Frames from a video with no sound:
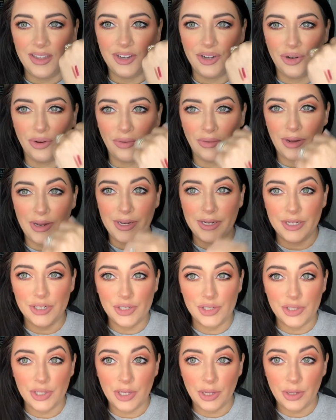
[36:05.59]

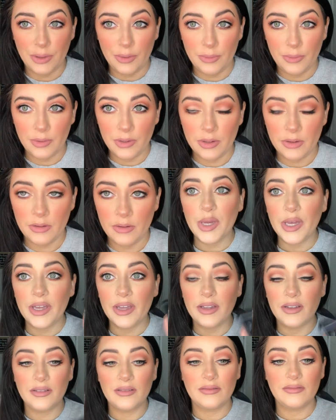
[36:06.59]
greenish tone,
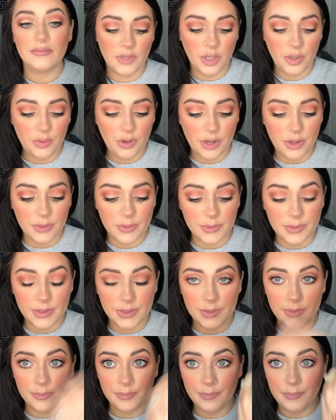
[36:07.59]
but who knows?